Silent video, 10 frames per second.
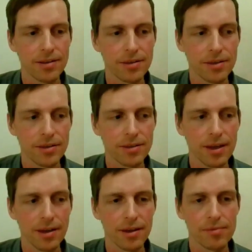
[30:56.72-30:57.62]
it's just
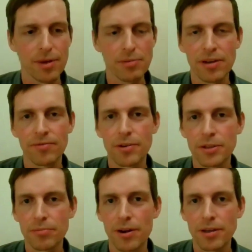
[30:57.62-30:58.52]
like maybe your
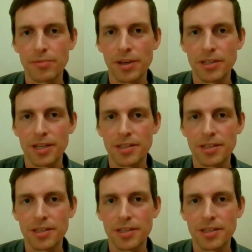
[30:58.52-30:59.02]
first approximation.